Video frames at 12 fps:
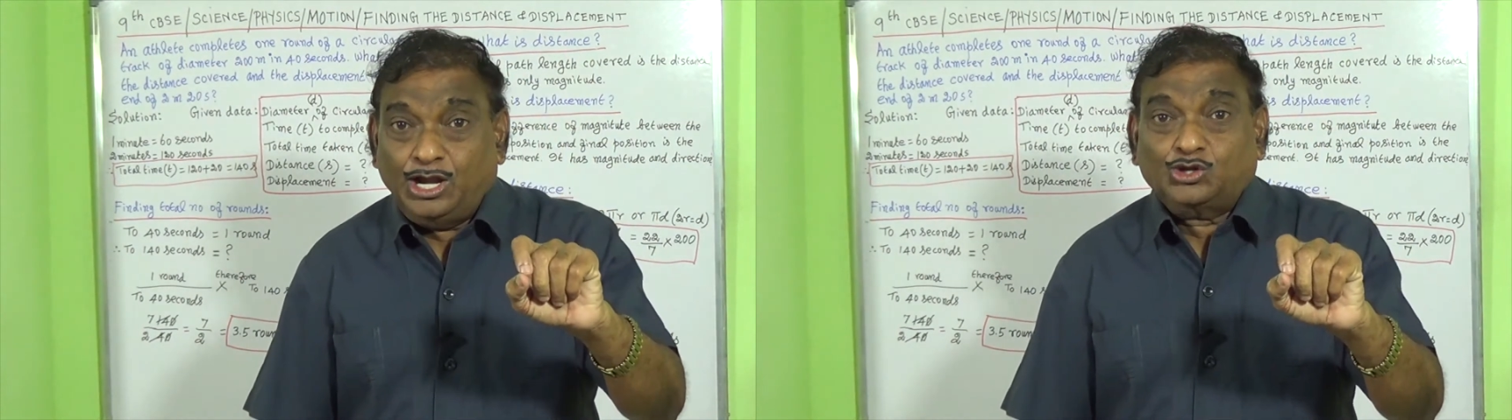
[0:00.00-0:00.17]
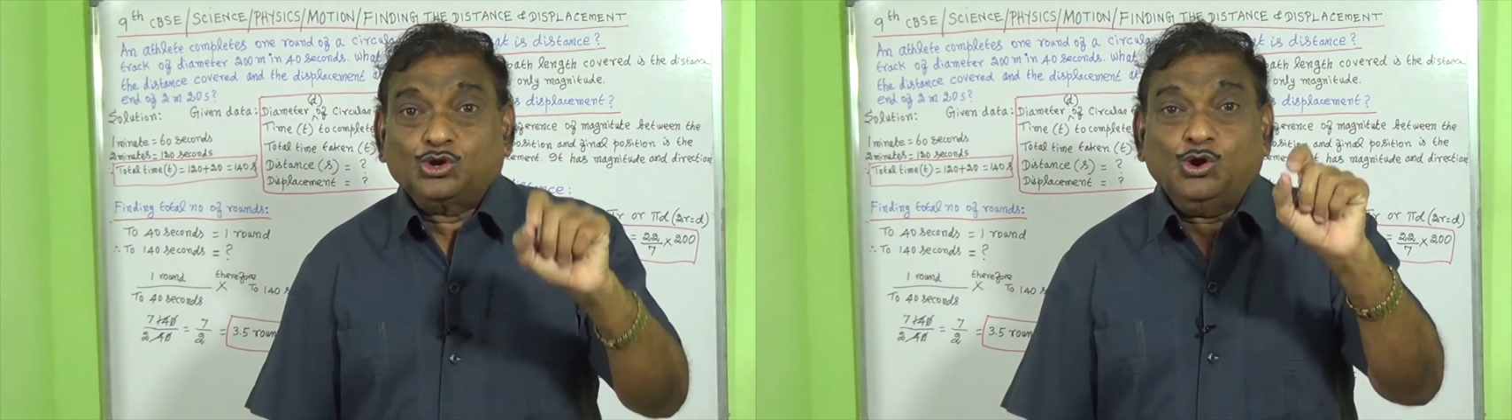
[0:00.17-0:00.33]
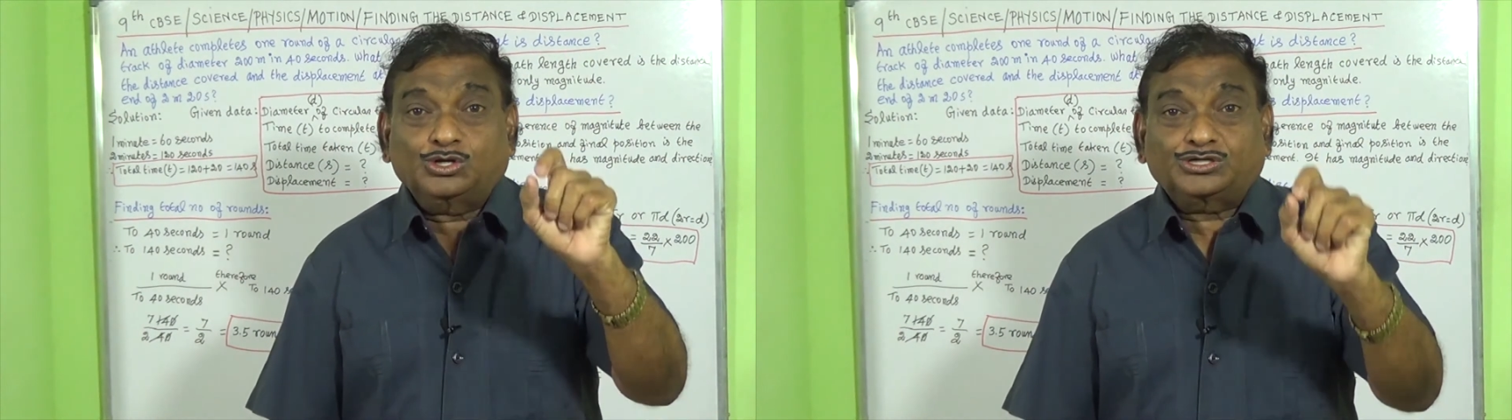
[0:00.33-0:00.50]

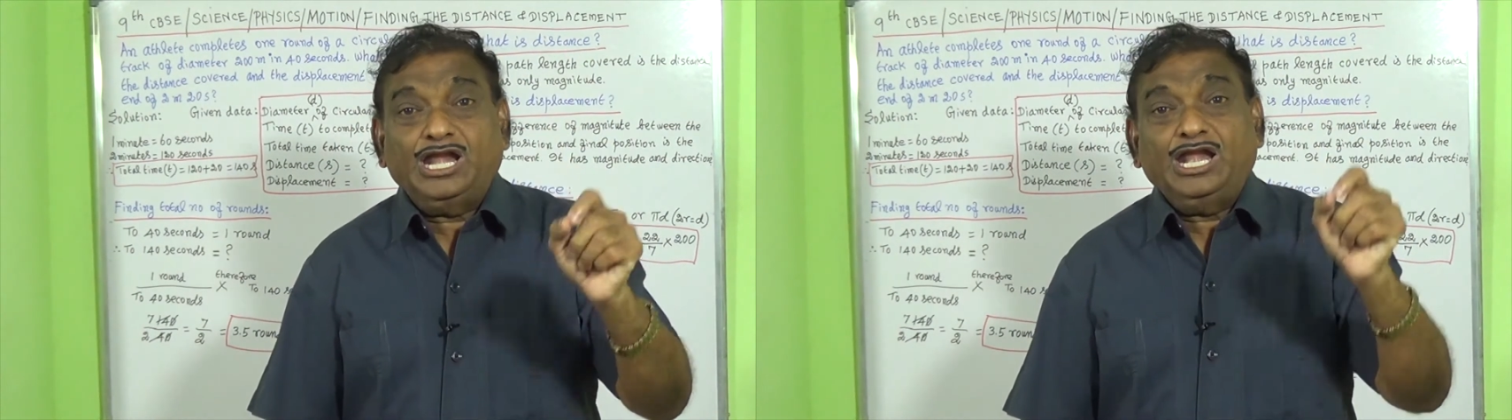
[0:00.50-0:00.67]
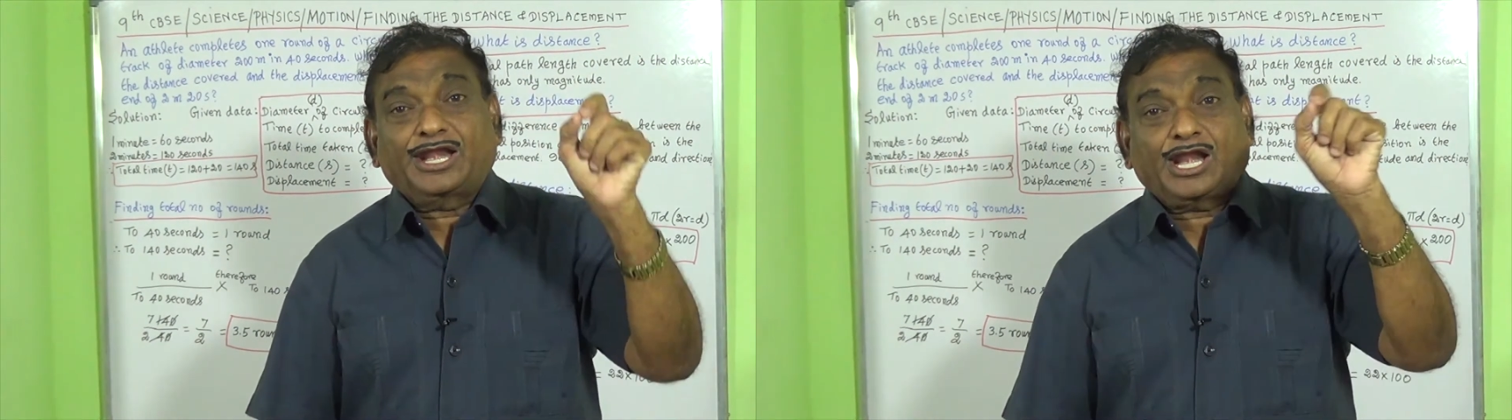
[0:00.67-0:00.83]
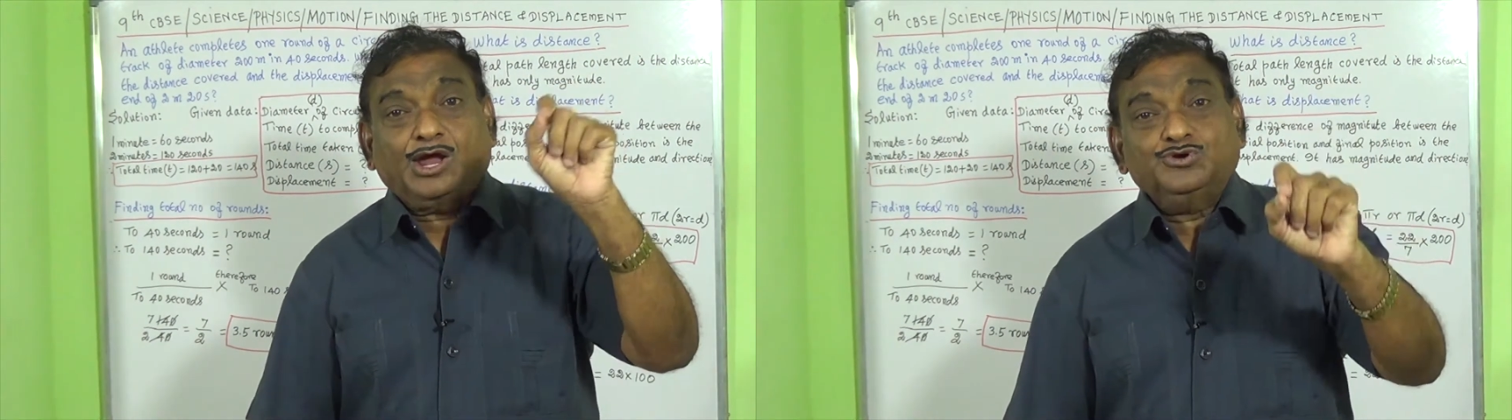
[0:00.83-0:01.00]

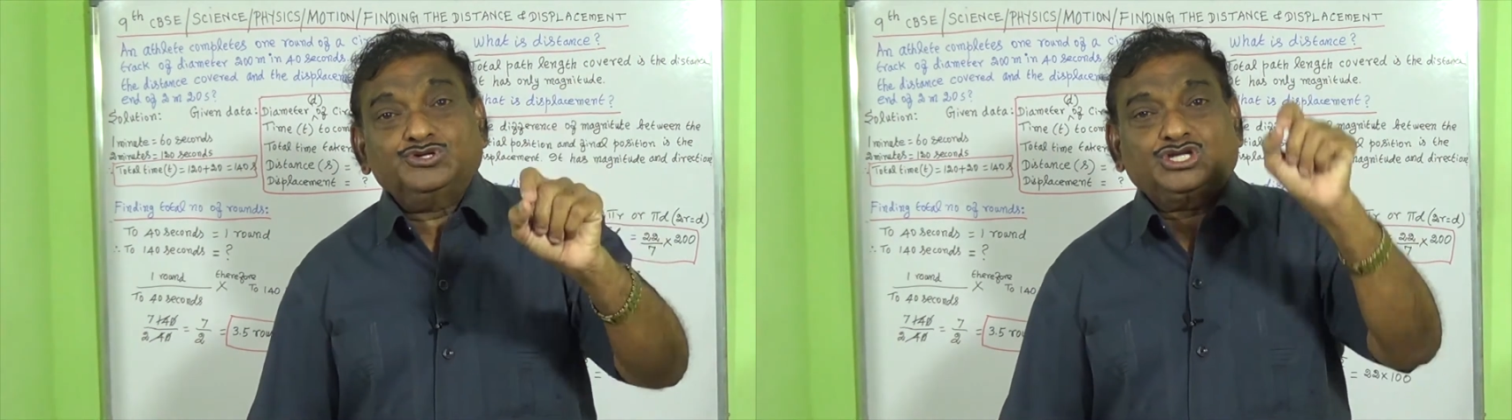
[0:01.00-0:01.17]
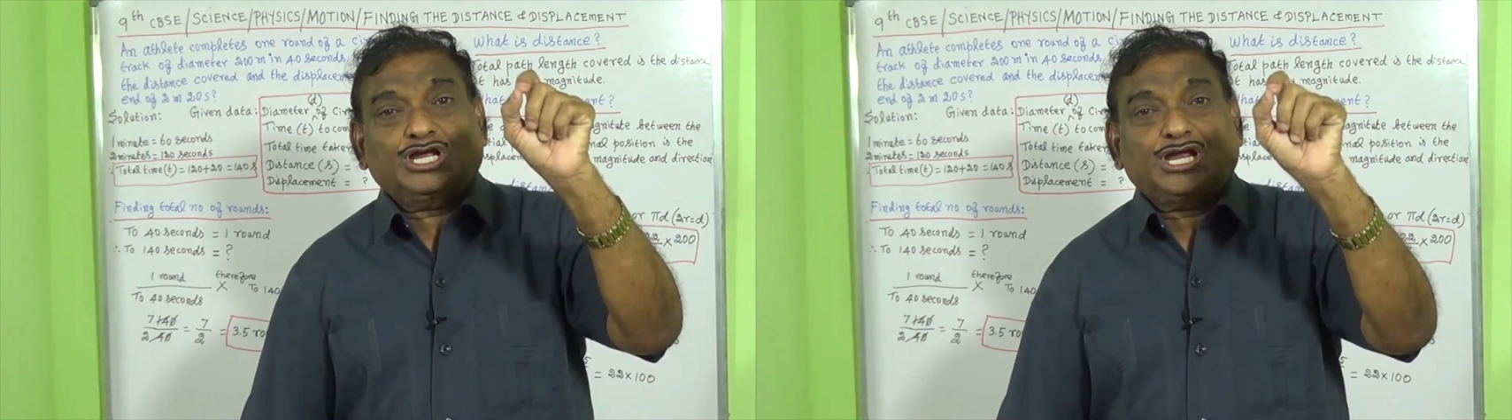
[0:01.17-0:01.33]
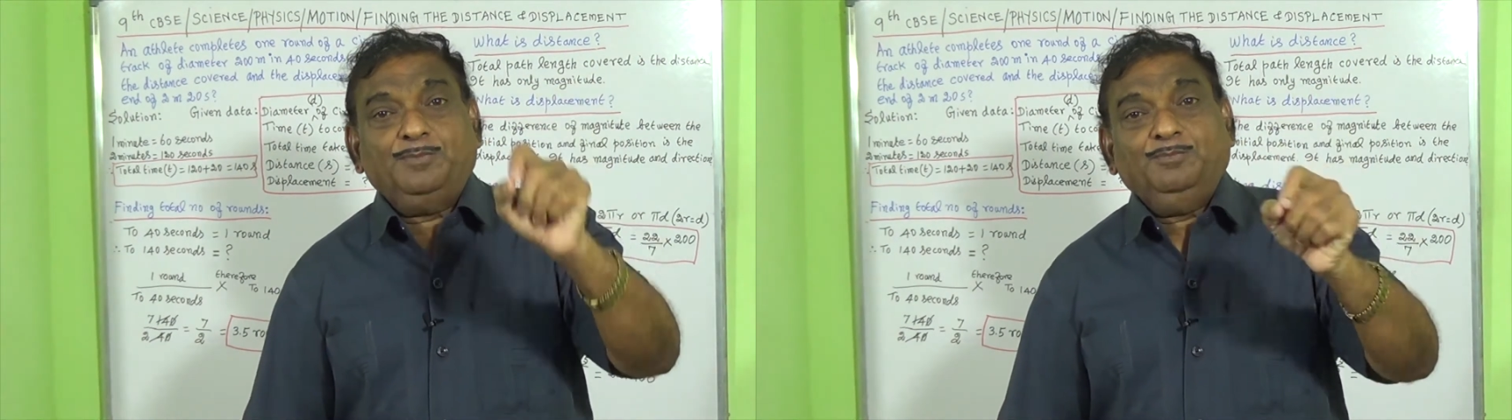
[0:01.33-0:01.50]
total rounds
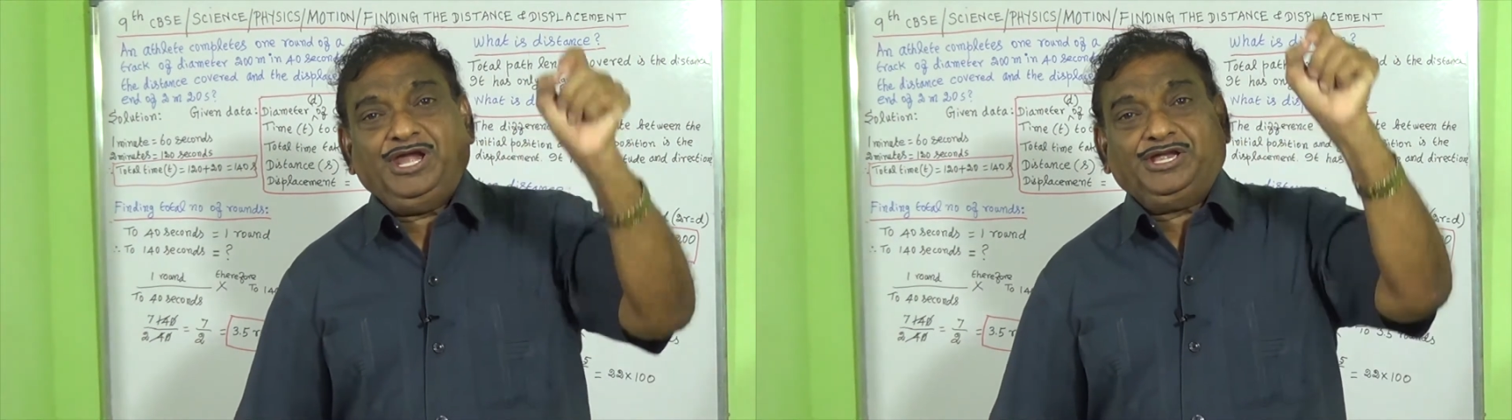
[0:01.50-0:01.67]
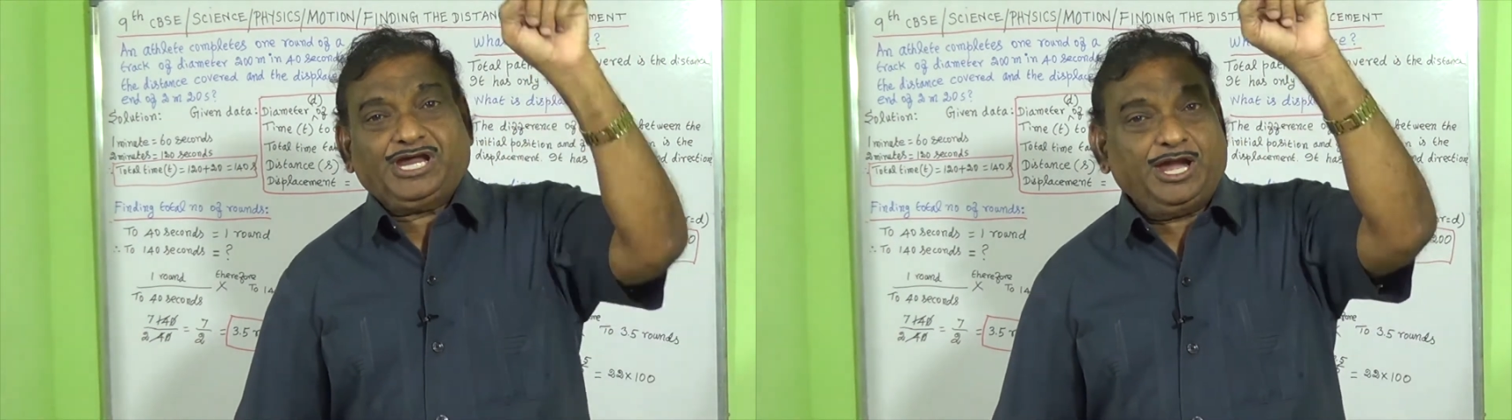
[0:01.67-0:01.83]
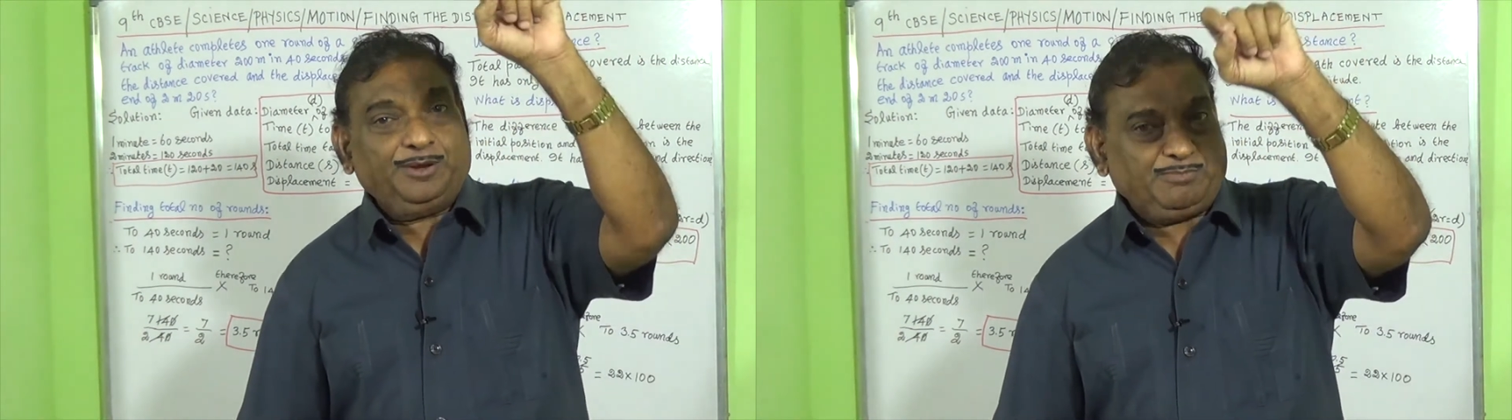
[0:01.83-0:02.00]

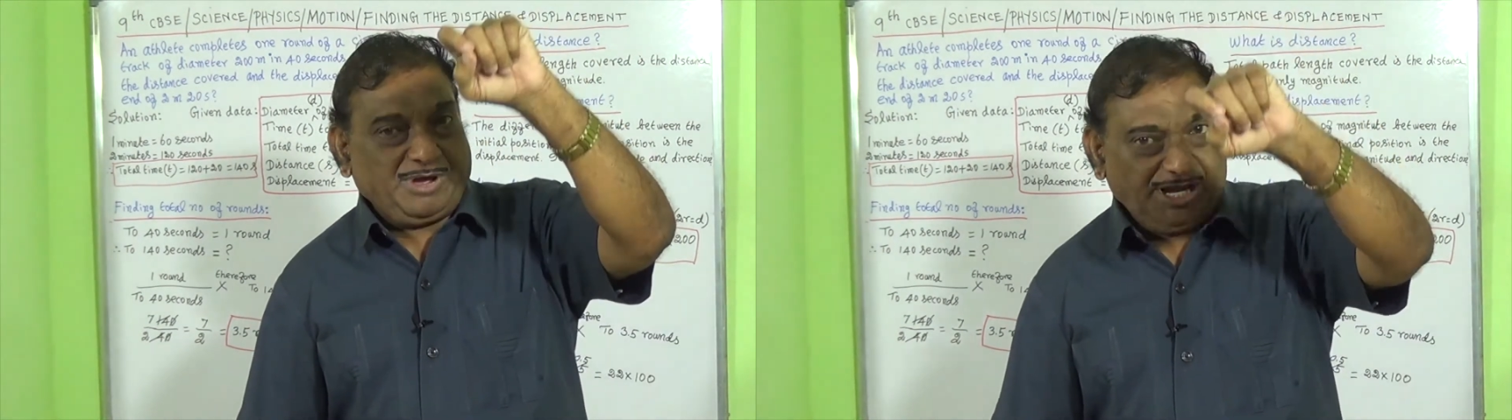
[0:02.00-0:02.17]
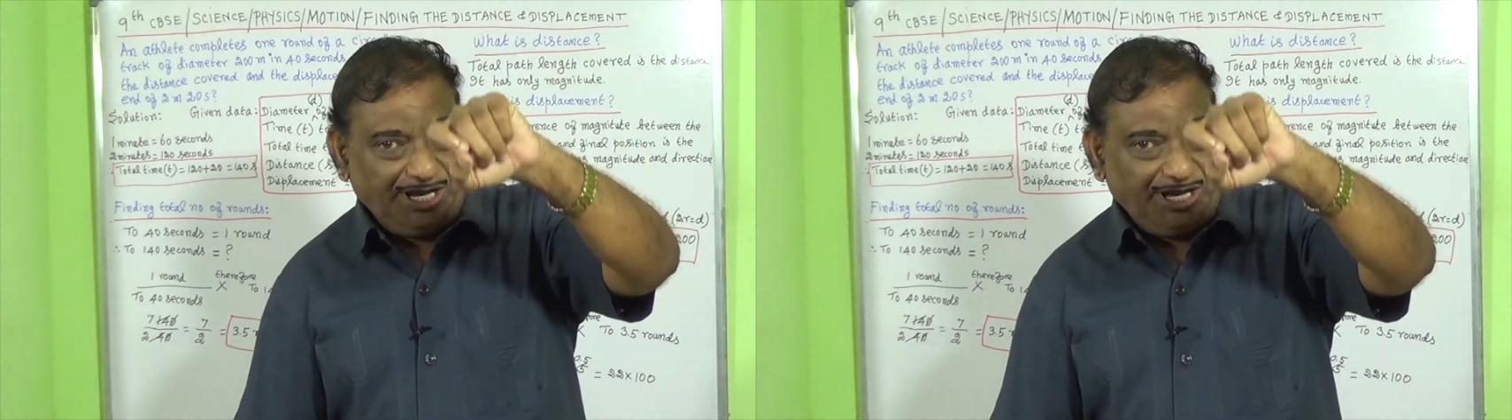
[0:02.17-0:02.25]
completed by